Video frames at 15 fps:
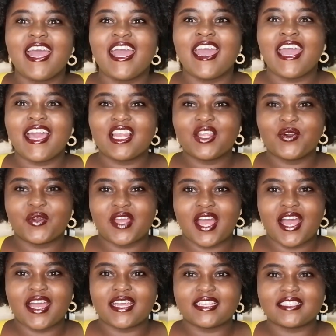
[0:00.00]
Hello
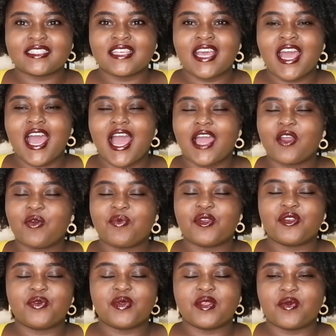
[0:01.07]
guys, I hope you're
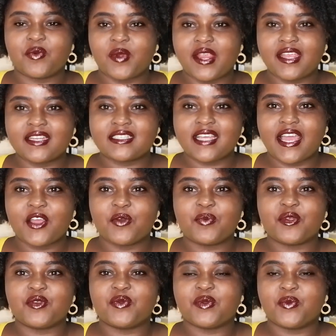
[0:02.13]
doing great. I hope
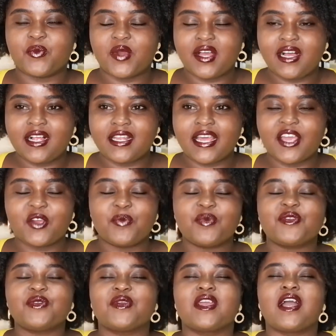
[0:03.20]
you're doing well. I hope you're
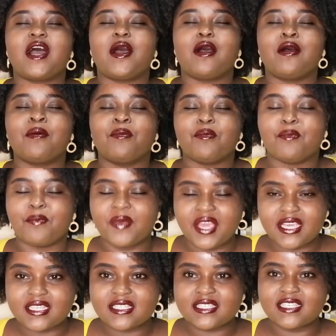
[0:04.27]
doing
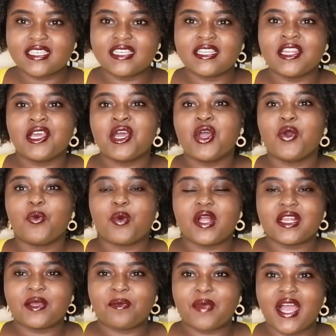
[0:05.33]
amazing.
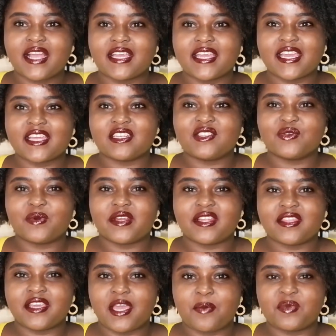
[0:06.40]
Welcome back again to another
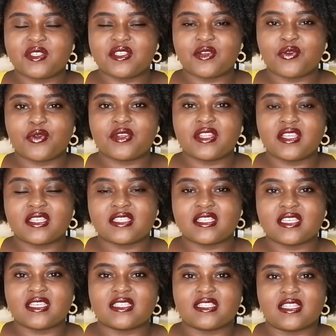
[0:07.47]
episode. This
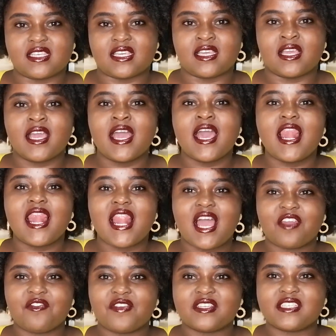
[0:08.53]
is the
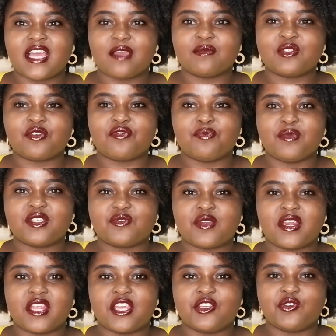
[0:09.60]
Life and Times of Miss
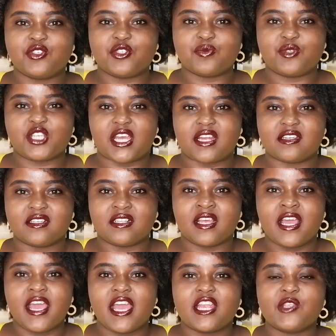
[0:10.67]
Renee YouTube channel,
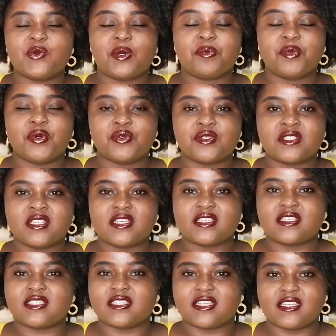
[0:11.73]
and you are most
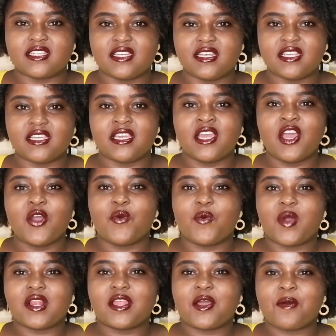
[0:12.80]
certainly
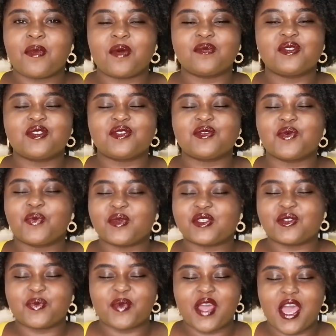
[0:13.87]
welcome. I'm
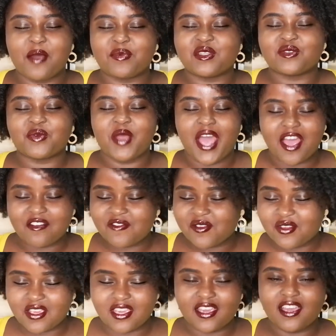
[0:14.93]
super happy to have you
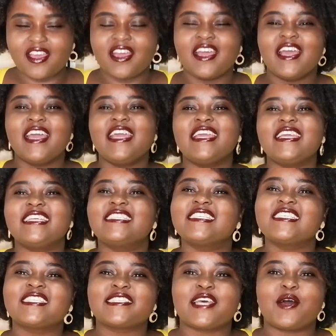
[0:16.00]
here. It
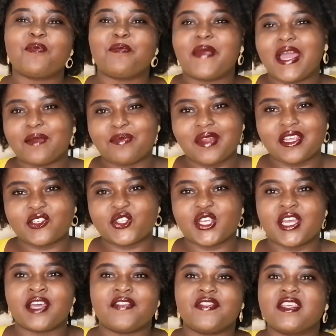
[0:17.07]
is my
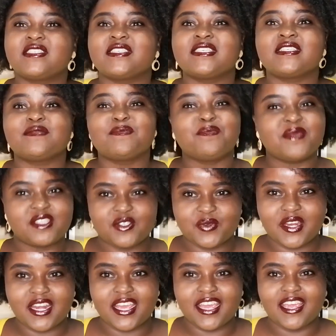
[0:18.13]
pleasure. This is Miss
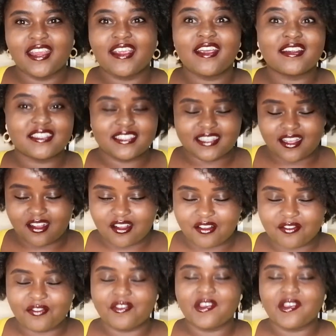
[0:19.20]
Renee herself.